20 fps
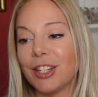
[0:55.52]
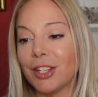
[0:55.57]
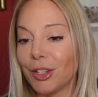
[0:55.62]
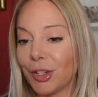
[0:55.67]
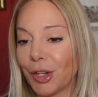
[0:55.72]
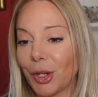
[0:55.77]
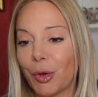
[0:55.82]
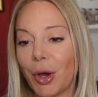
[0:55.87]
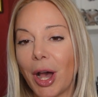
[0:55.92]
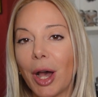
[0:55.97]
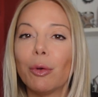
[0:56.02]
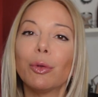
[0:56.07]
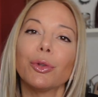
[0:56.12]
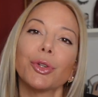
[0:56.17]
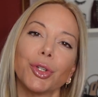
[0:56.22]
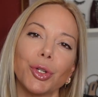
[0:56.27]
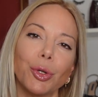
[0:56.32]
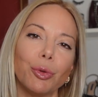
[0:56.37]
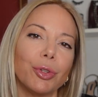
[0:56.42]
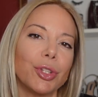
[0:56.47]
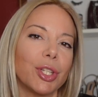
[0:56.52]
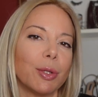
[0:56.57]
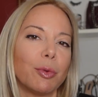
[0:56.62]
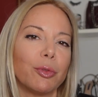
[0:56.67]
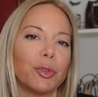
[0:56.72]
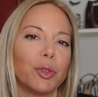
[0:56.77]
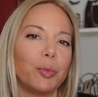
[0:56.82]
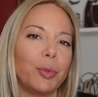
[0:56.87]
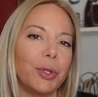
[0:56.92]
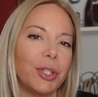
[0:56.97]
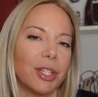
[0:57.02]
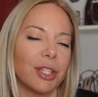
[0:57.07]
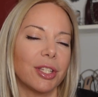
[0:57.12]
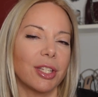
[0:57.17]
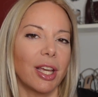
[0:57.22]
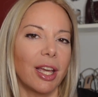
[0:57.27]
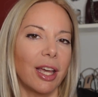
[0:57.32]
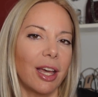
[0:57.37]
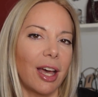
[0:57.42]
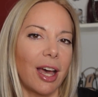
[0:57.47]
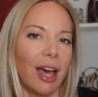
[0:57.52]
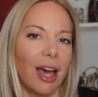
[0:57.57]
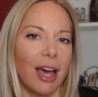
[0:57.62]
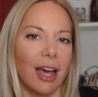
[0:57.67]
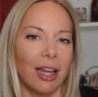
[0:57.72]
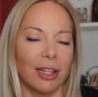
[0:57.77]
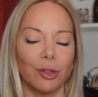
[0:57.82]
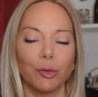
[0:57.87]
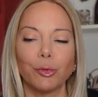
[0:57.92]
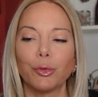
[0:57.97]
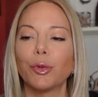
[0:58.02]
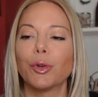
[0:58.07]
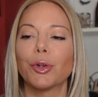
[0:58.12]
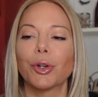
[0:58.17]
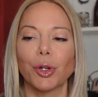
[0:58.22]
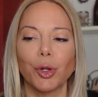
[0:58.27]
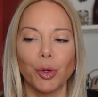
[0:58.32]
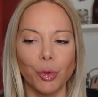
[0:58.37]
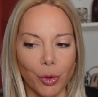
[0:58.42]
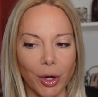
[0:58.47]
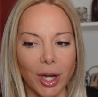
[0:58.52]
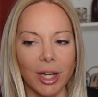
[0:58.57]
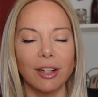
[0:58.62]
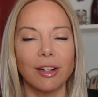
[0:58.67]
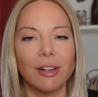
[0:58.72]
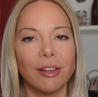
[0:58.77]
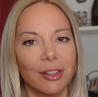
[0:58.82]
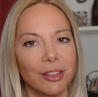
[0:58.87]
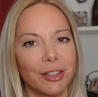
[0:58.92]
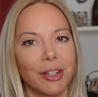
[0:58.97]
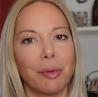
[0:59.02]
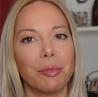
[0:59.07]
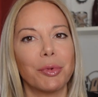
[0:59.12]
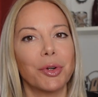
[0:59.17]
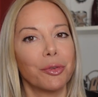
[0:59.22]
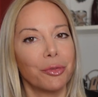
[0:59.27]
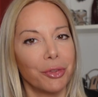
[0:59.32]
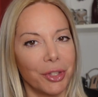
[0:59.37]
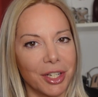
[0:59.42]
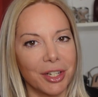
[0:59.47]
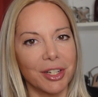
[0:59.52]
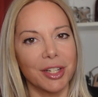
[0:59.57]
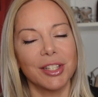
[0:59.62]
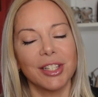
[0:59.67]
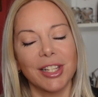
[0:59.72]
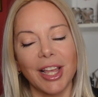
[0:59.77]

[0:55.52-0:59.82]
you know, I will show you some of the pieces I had for quite a long number of years